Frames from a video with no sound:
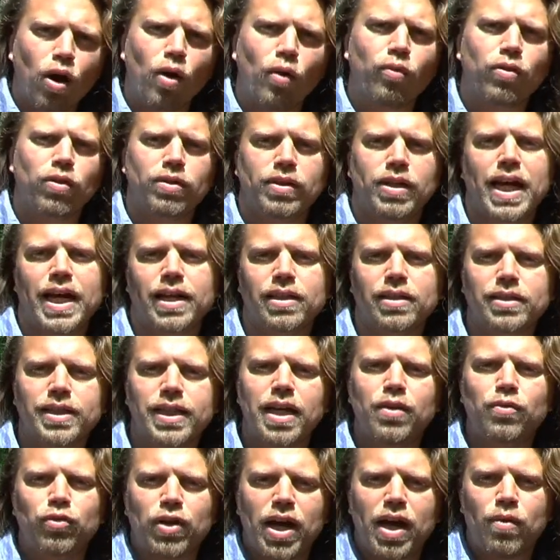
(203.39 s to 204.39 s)
for, like I
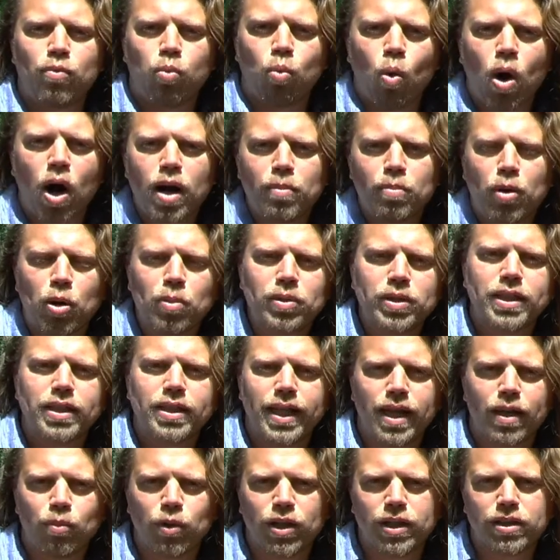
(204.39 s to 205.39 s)
say, if you have one moment in
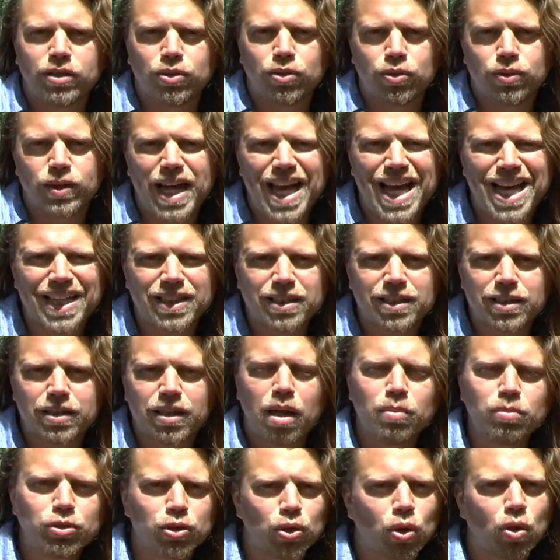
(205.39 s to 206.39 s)
the day where you add
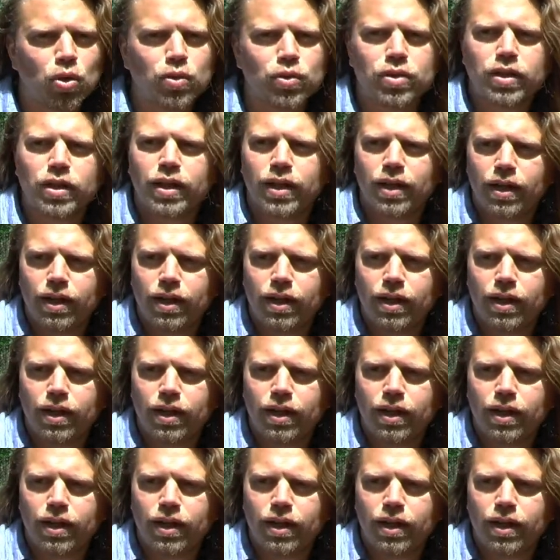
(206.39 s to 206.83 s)
some salt,